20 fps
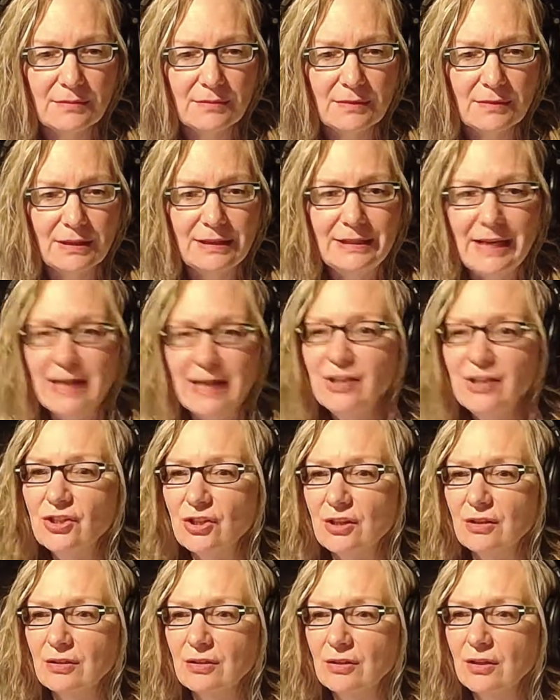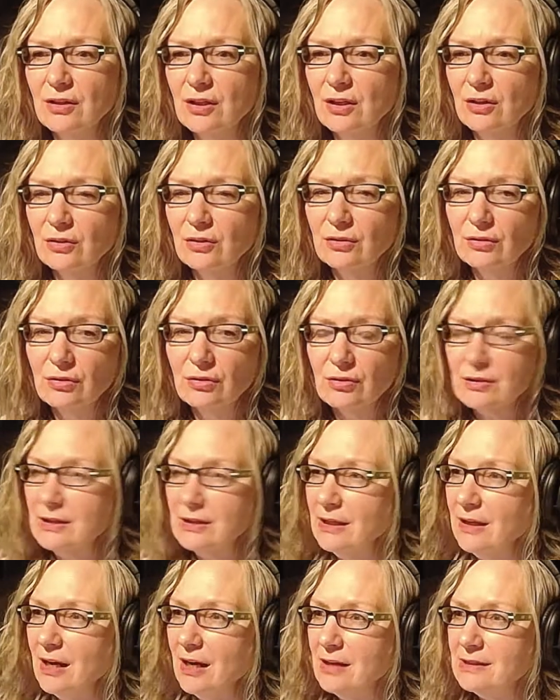nation looked
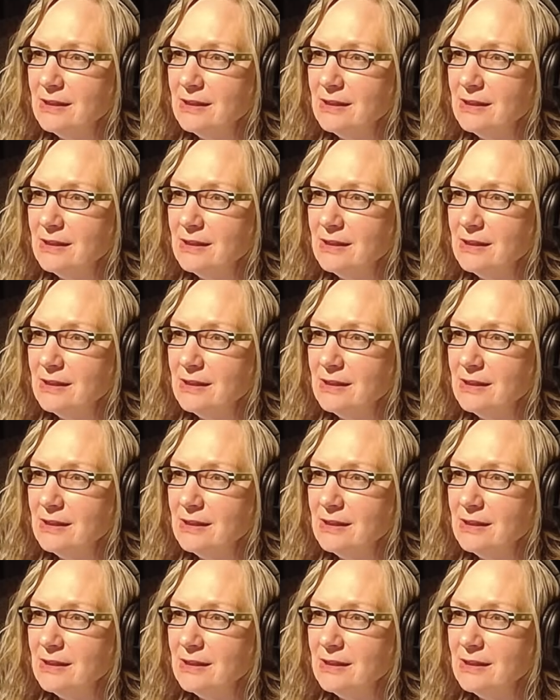at our